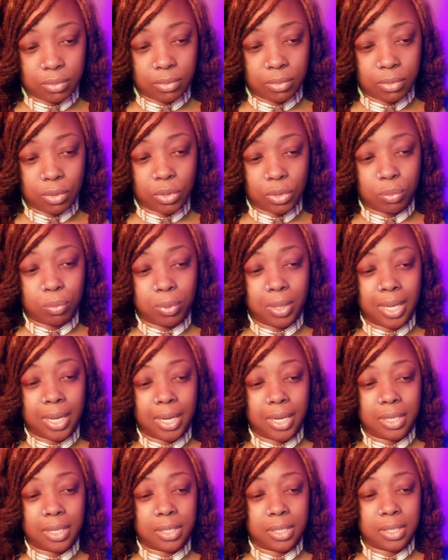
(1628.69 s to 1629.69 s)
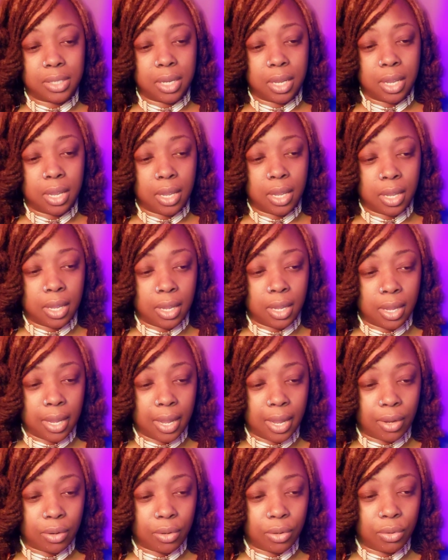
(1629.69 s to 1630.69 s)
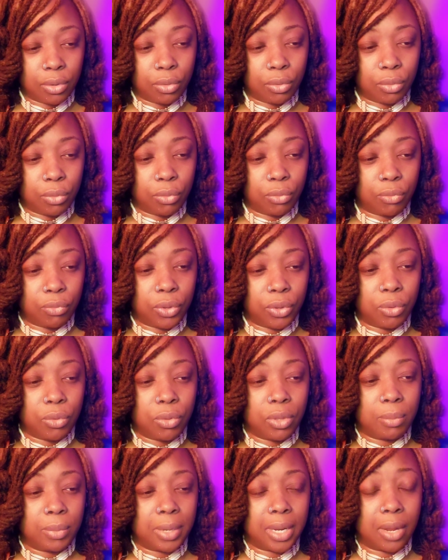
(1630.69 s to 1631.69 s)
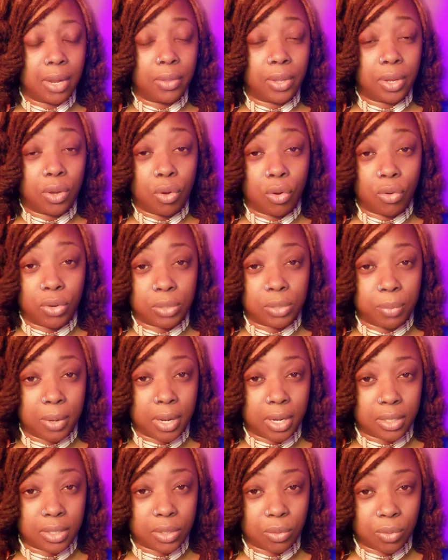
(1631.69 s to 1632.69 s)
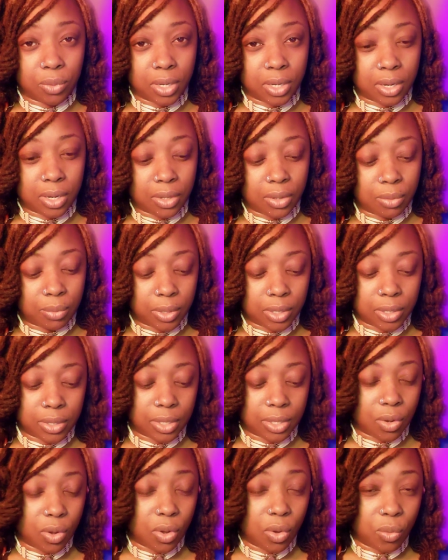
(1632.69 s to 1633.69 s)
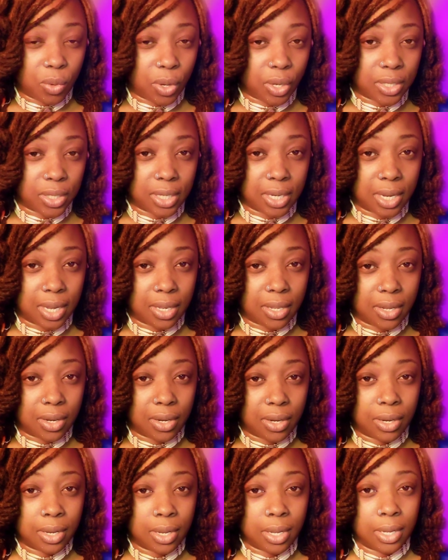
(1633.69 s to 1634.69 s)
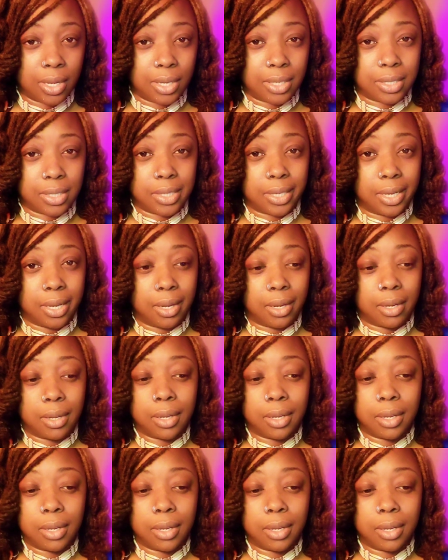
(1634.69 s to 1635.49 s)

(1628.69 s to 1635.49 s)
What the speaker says: Those planes. How do you view them and how they correspond to one another? Because they all work together in sync.